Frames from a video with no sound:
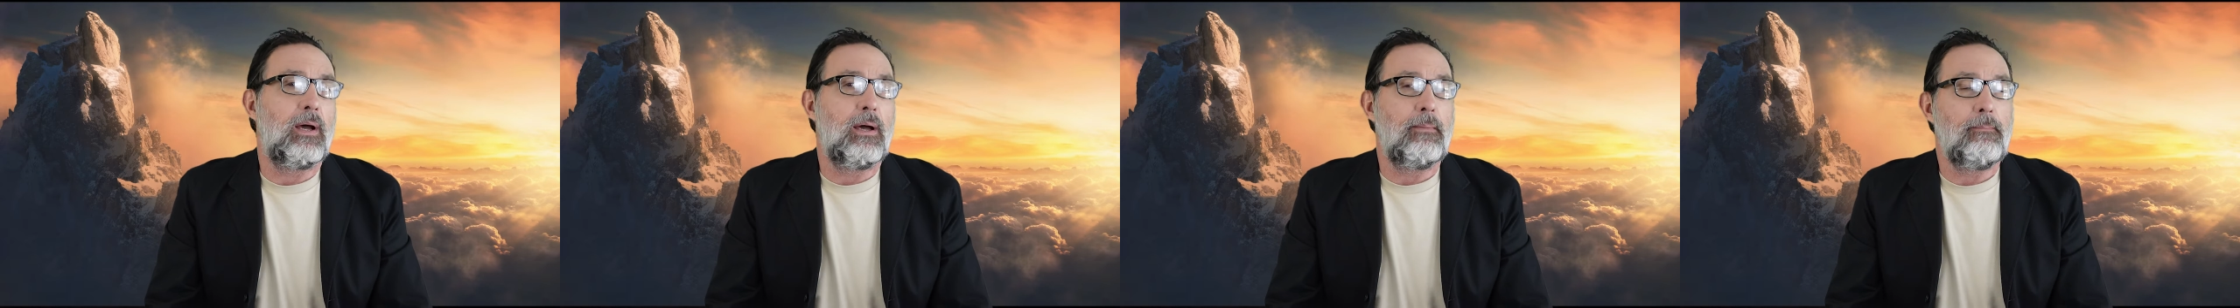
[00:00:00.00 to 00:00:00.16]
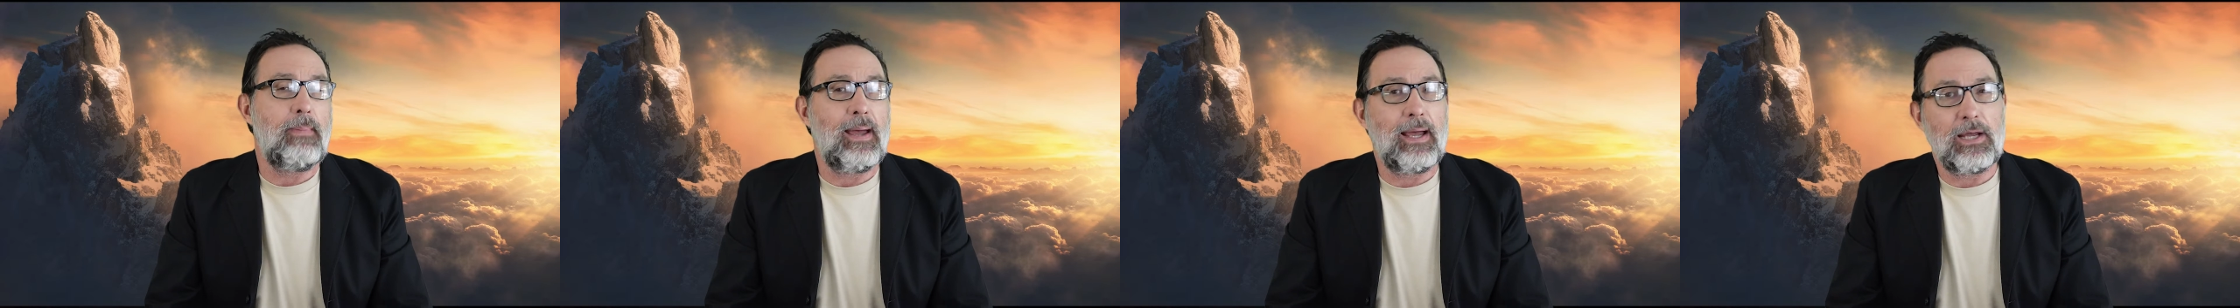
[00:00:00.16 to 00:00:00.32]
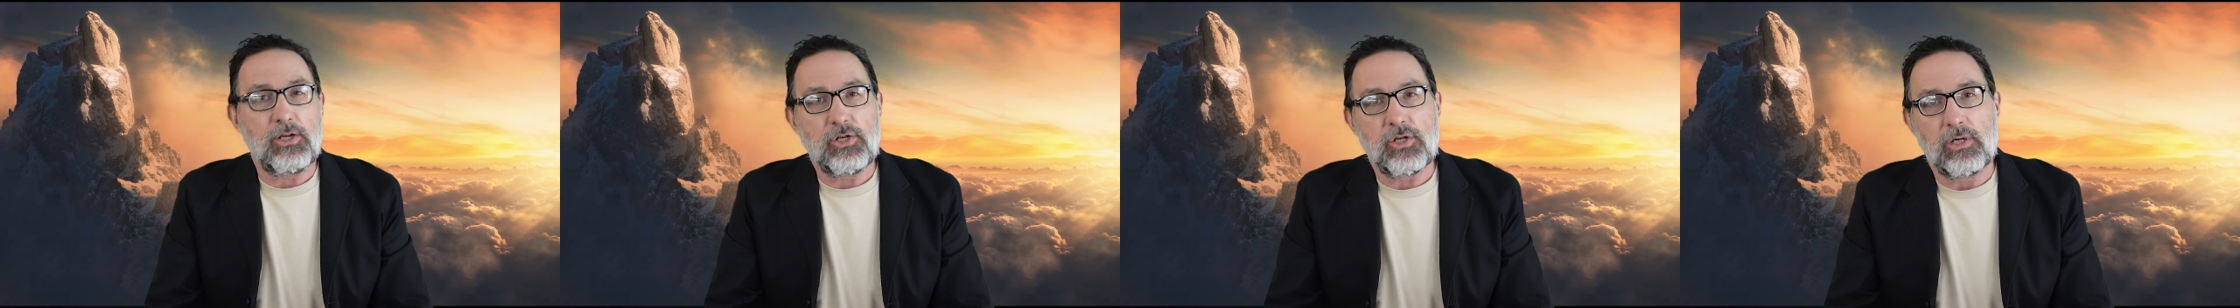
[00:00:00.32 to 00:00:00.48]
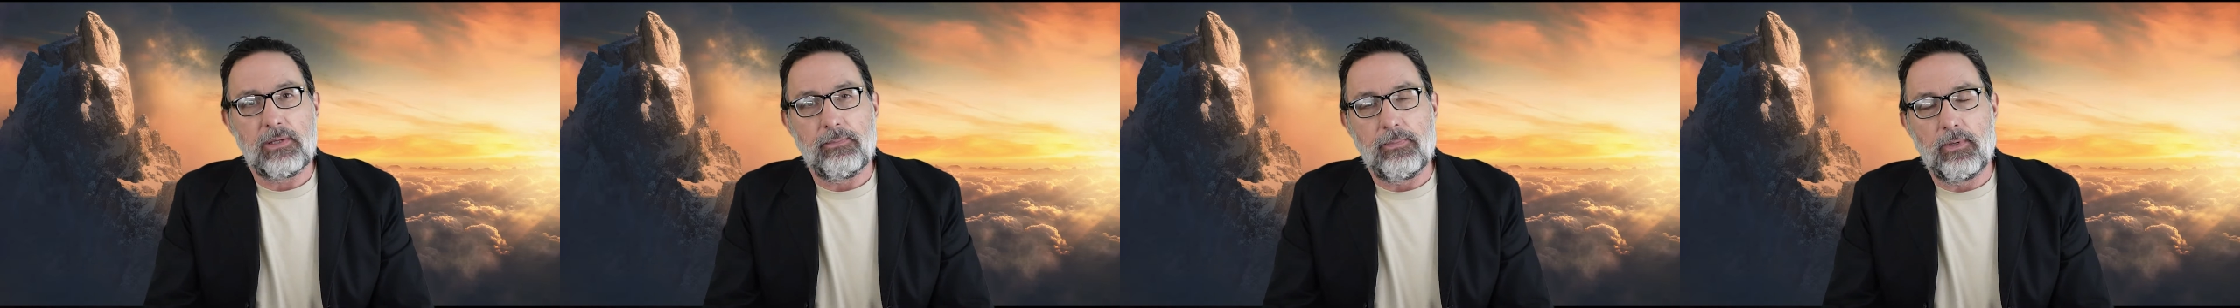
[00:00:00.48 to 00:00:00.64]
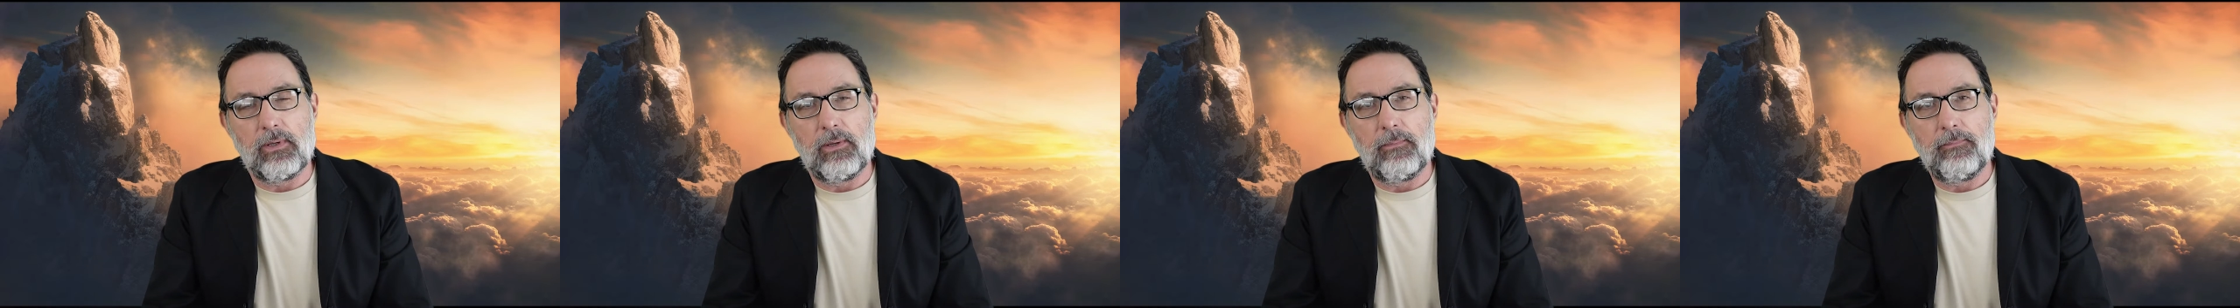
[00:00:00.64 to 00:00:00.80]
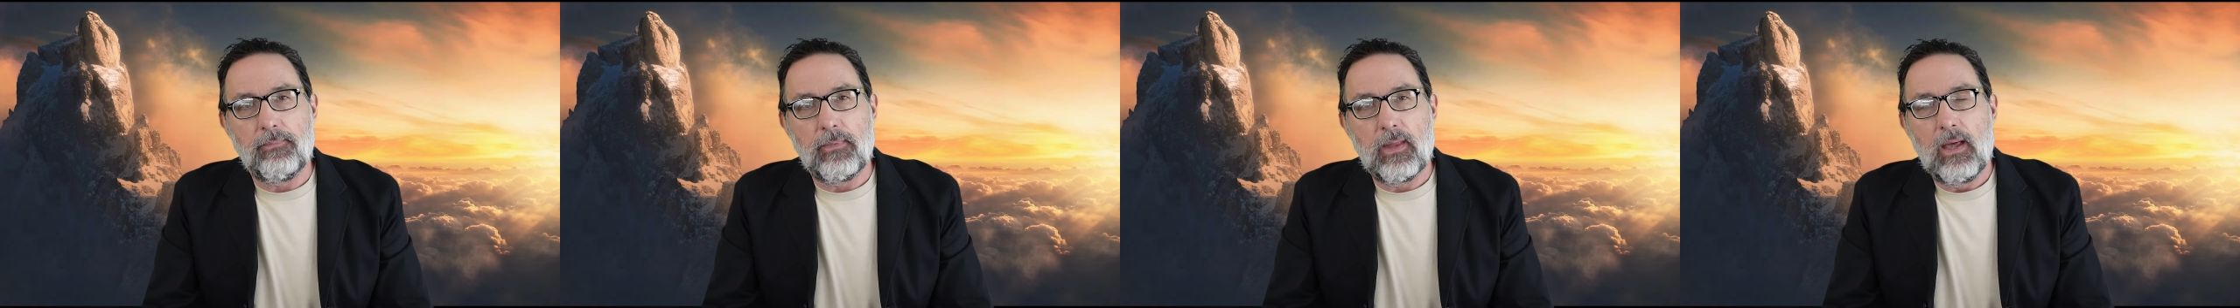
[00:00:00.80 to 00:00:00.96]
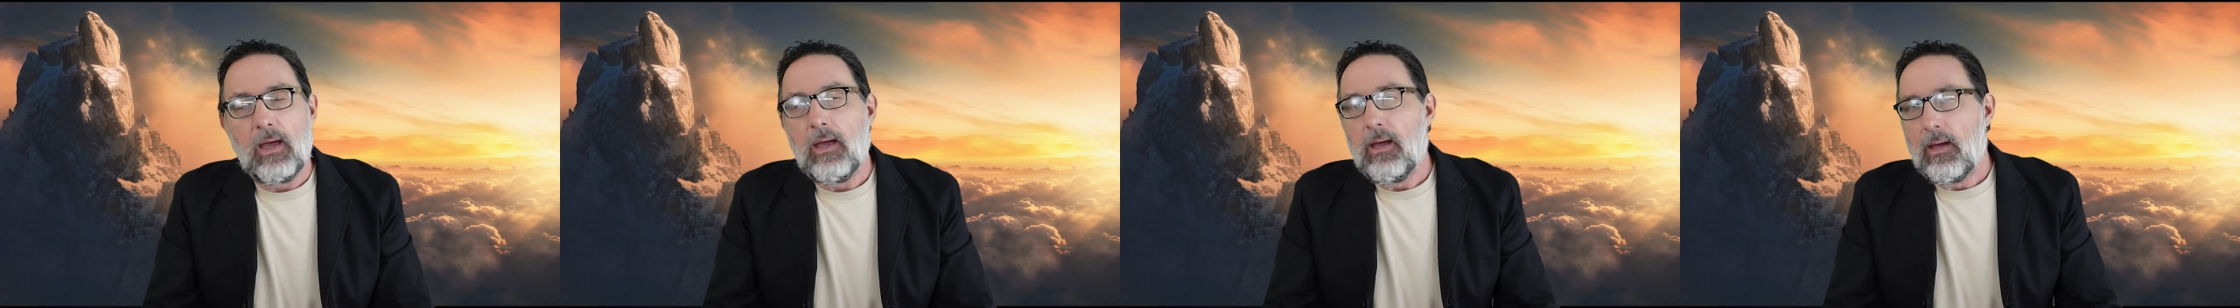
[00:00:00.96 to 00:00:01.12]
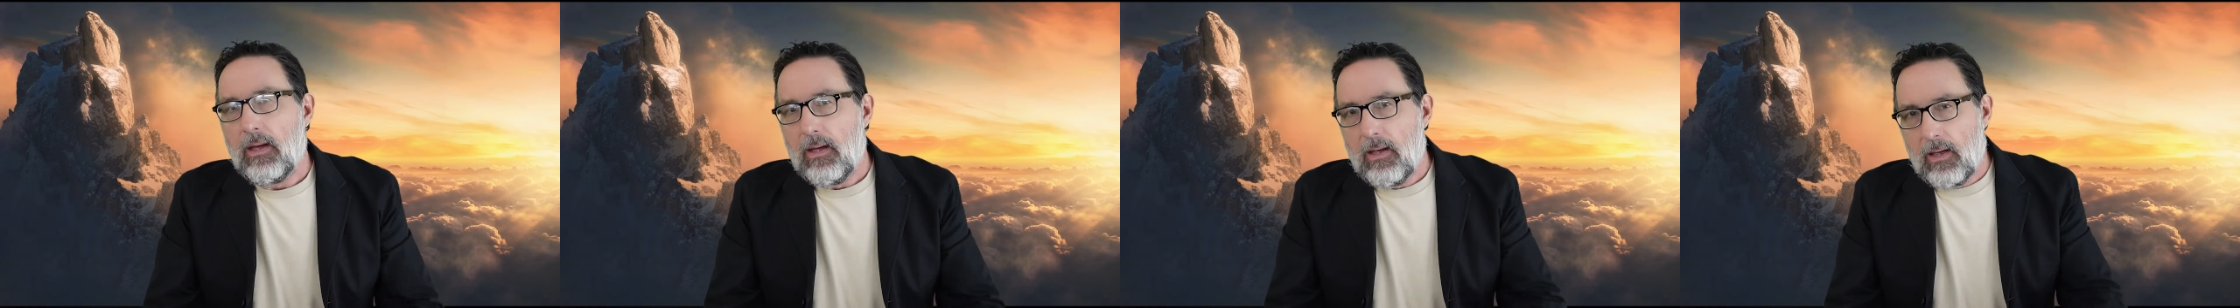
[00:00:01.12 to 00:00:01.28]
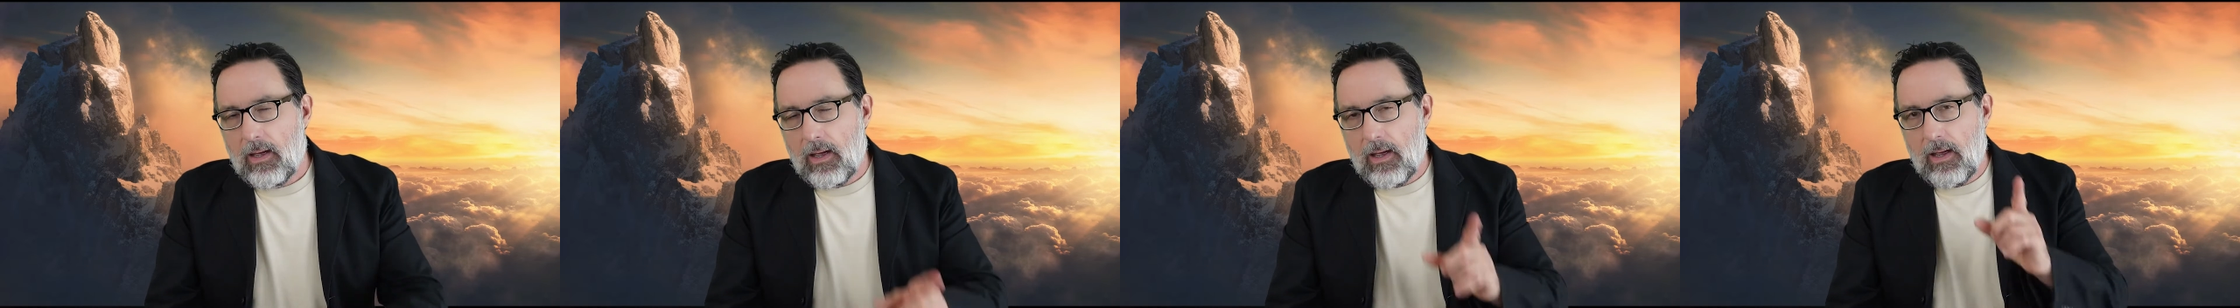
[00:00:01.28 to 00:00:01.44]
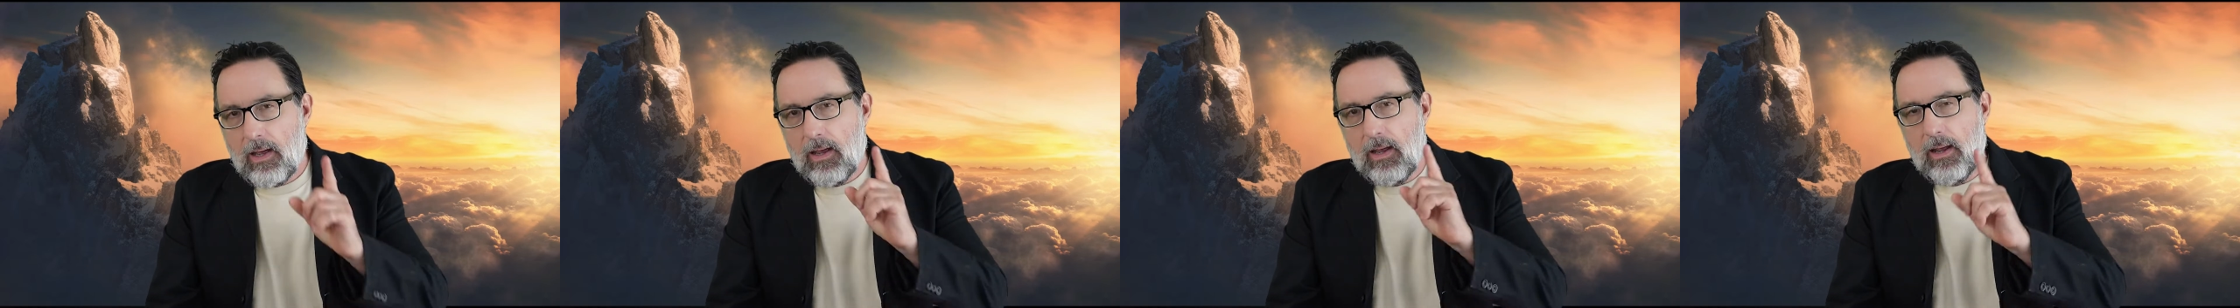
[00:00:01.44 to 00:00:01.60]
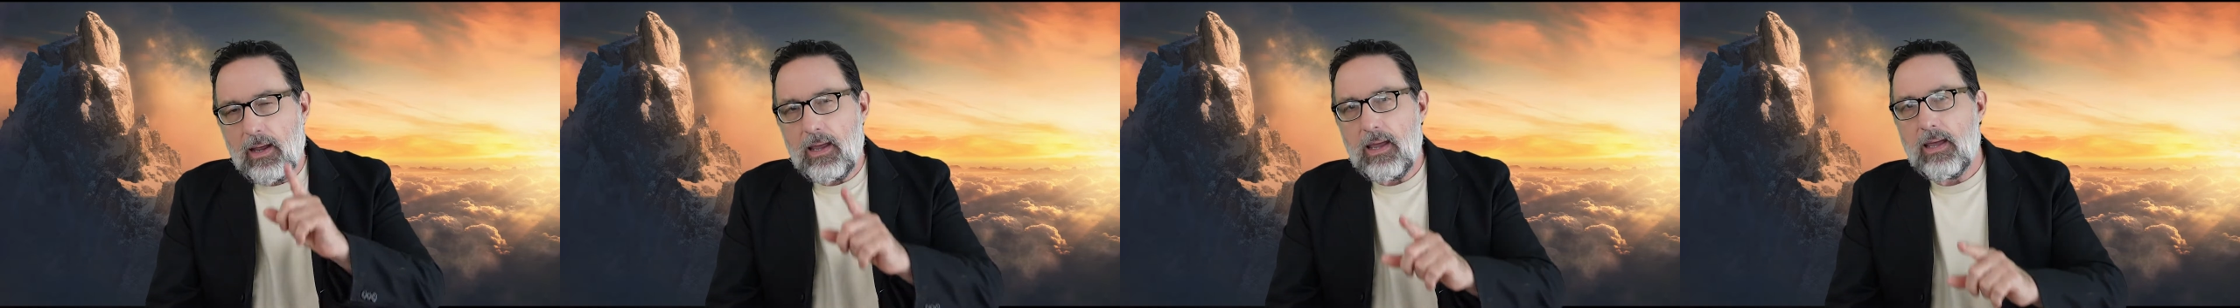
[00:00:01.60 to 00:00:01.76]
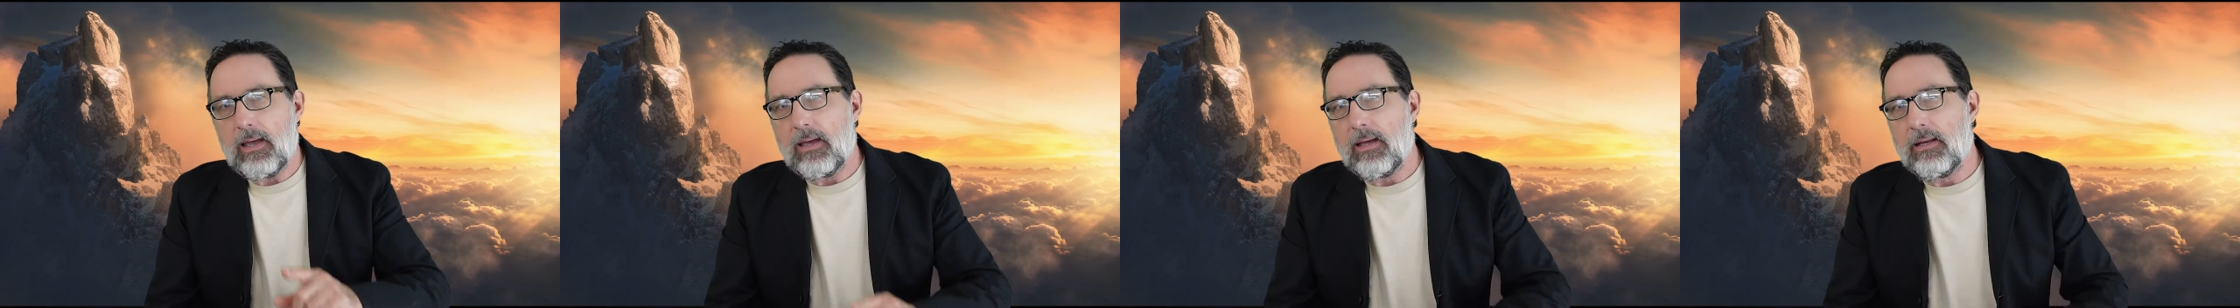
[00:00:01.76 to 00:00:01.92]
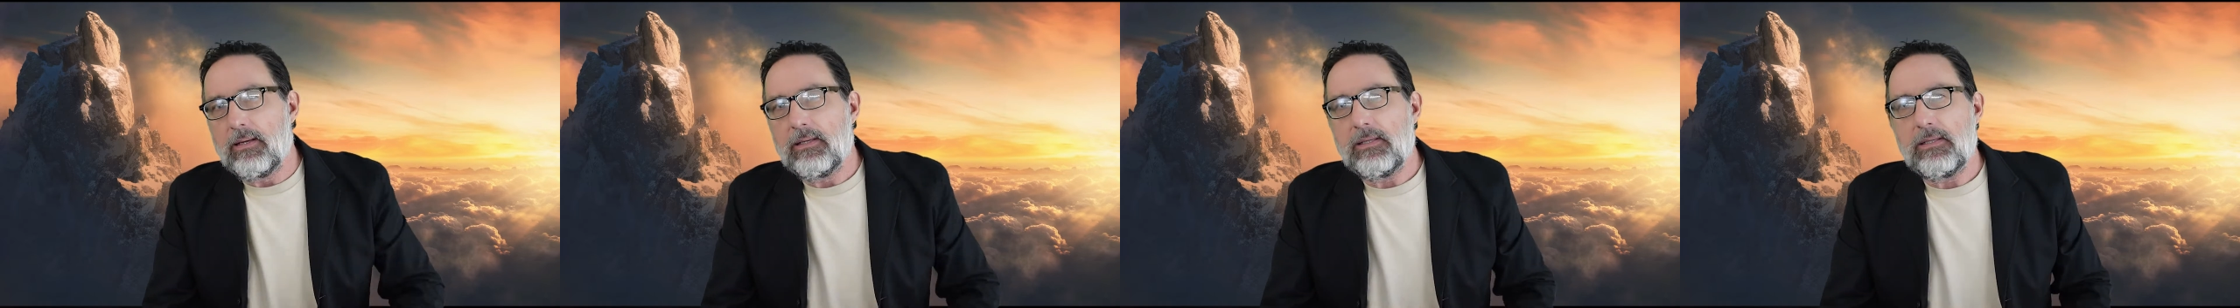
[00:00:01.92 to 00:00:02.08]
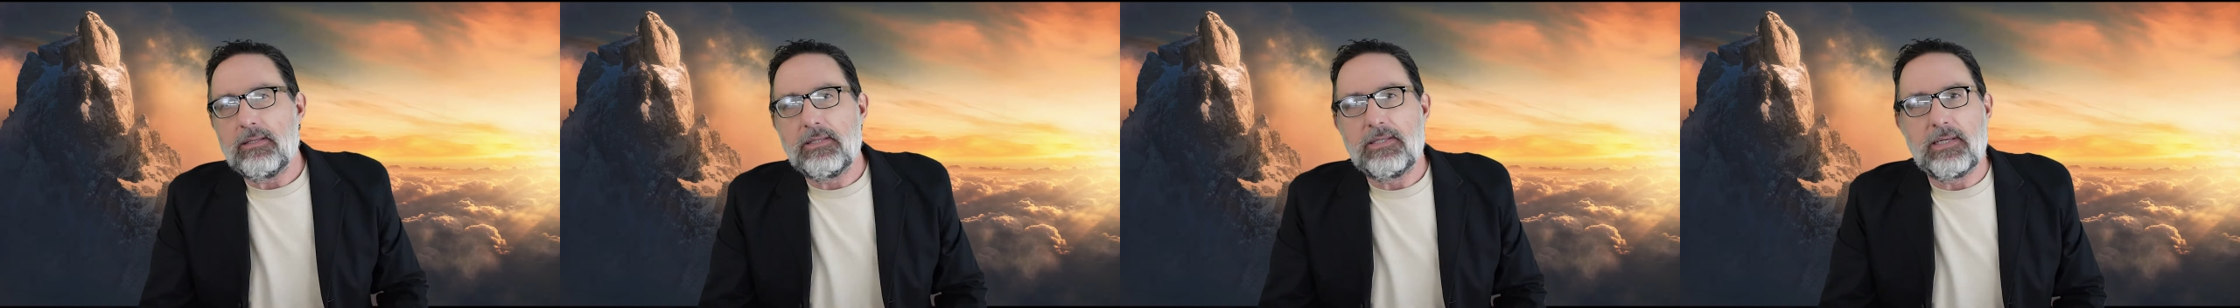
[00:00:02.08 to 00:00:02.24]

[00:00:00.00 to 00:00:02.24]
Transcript: imaginable, and,